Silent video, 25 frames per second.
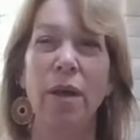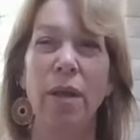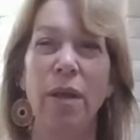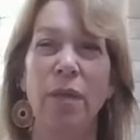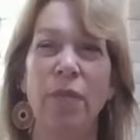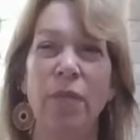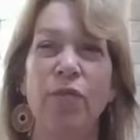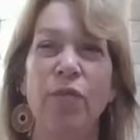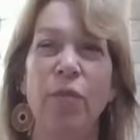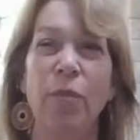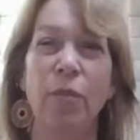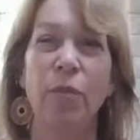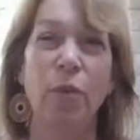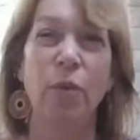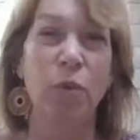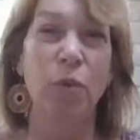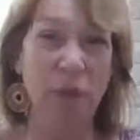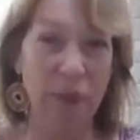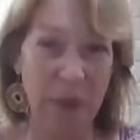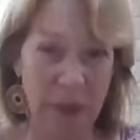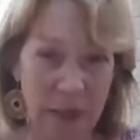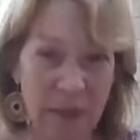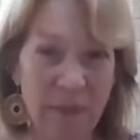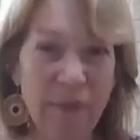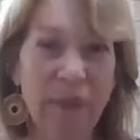
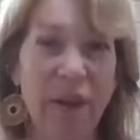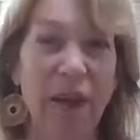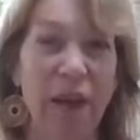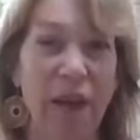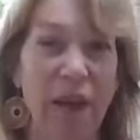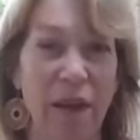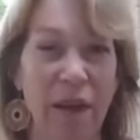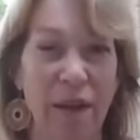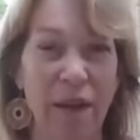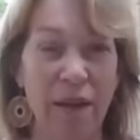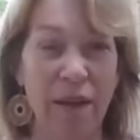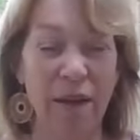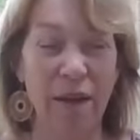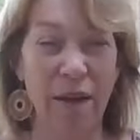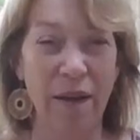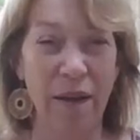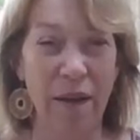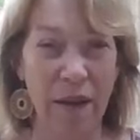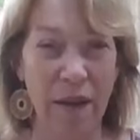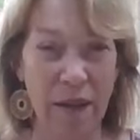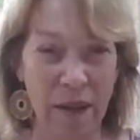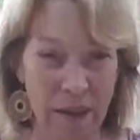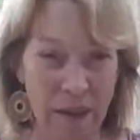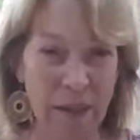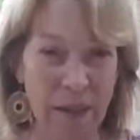living
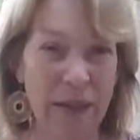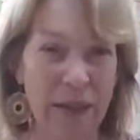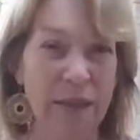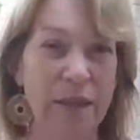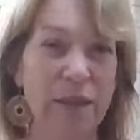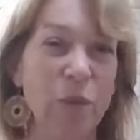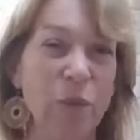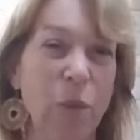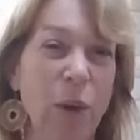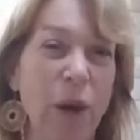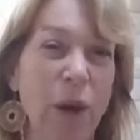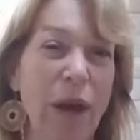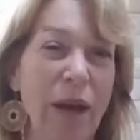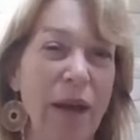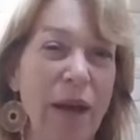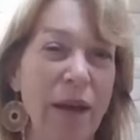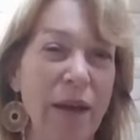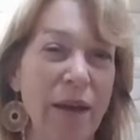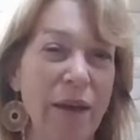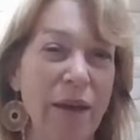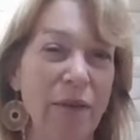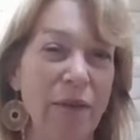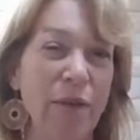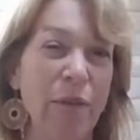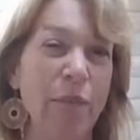in this way,
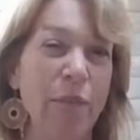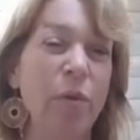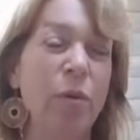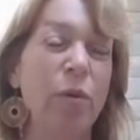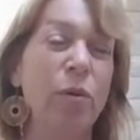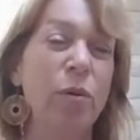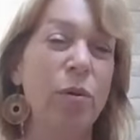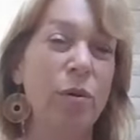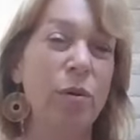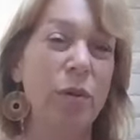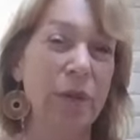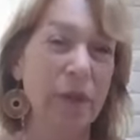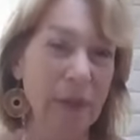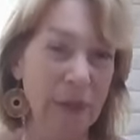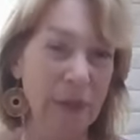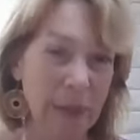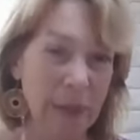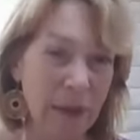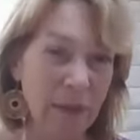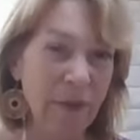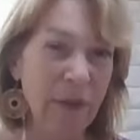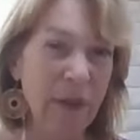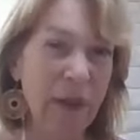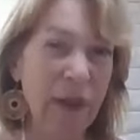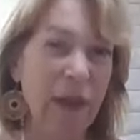from your
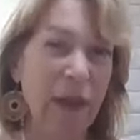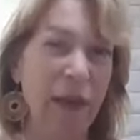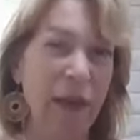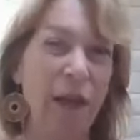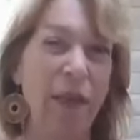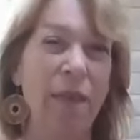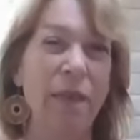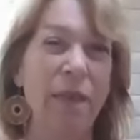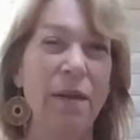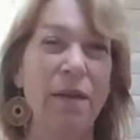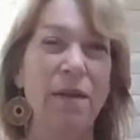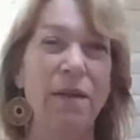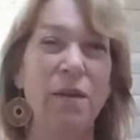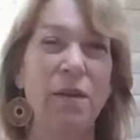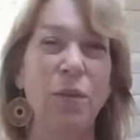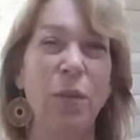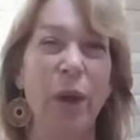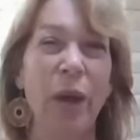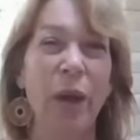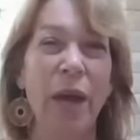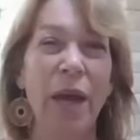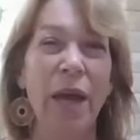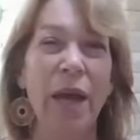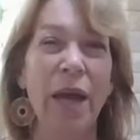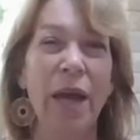living in this
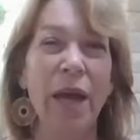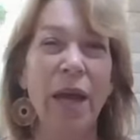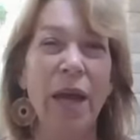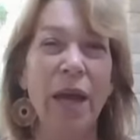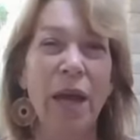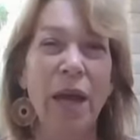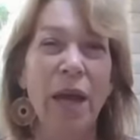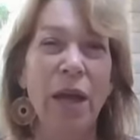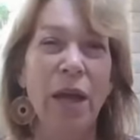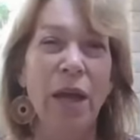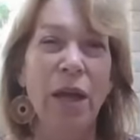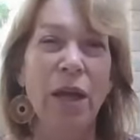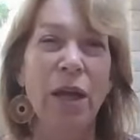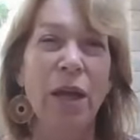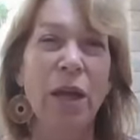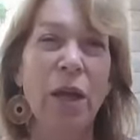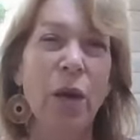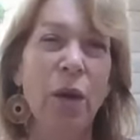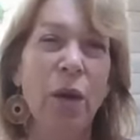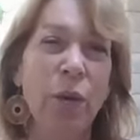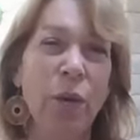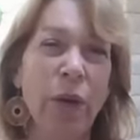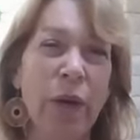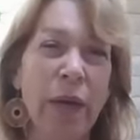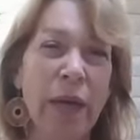way. You
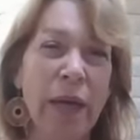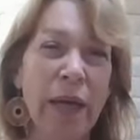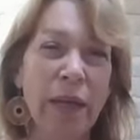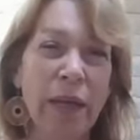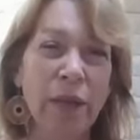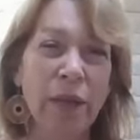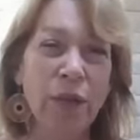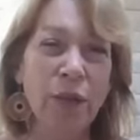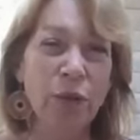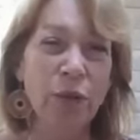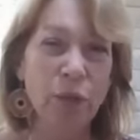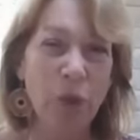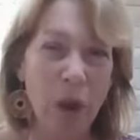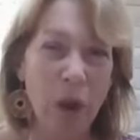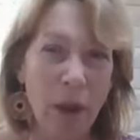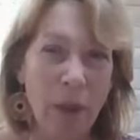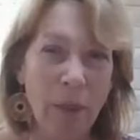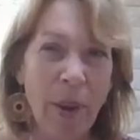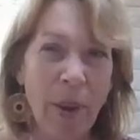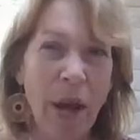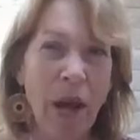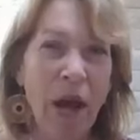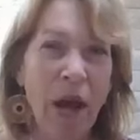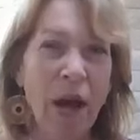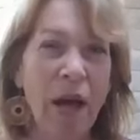know, in
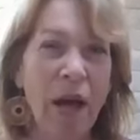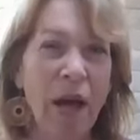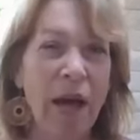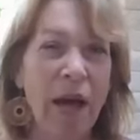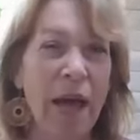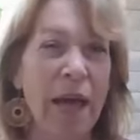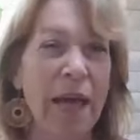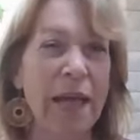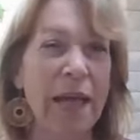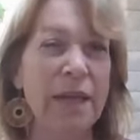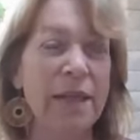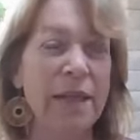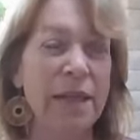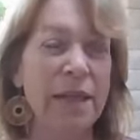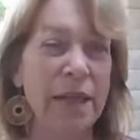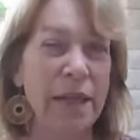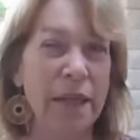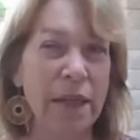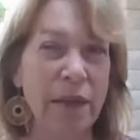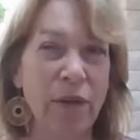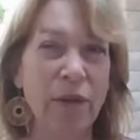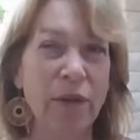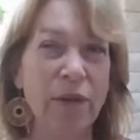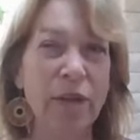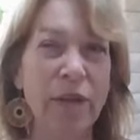trauma and
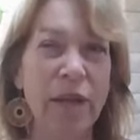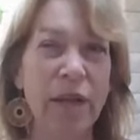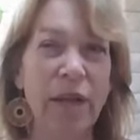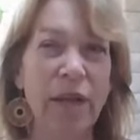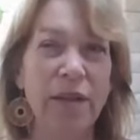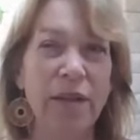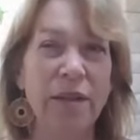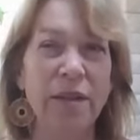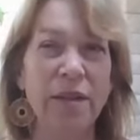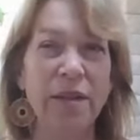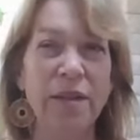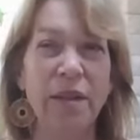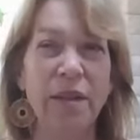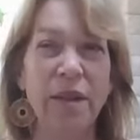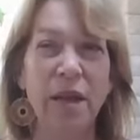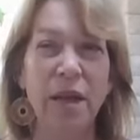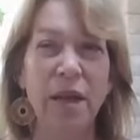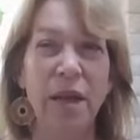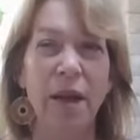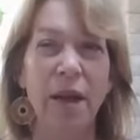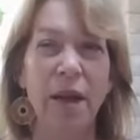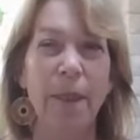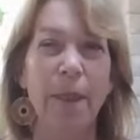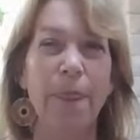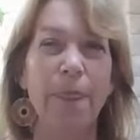illness,
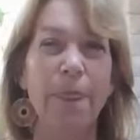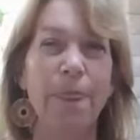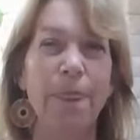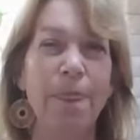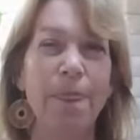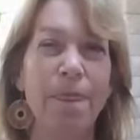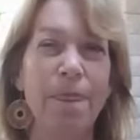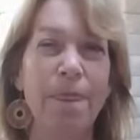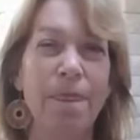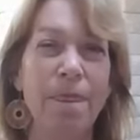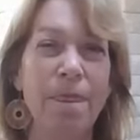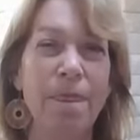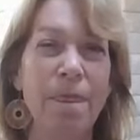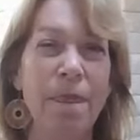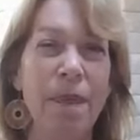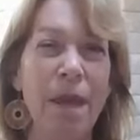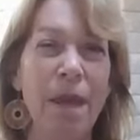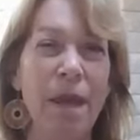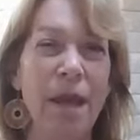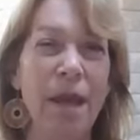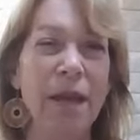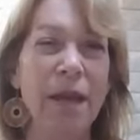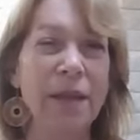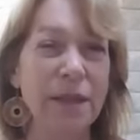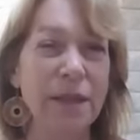
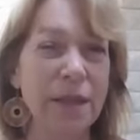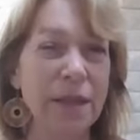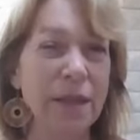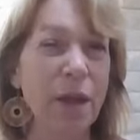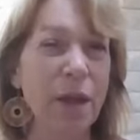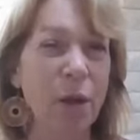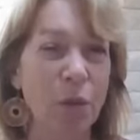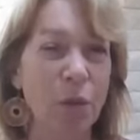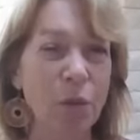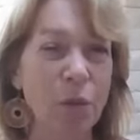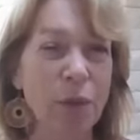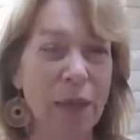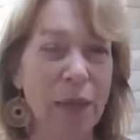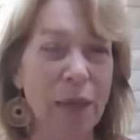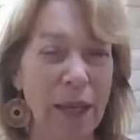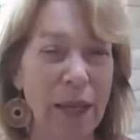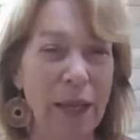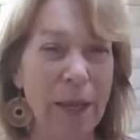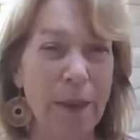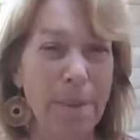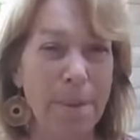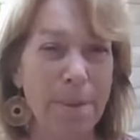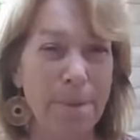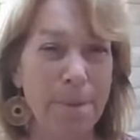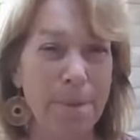it's
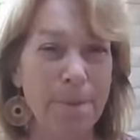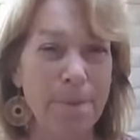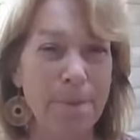lonely.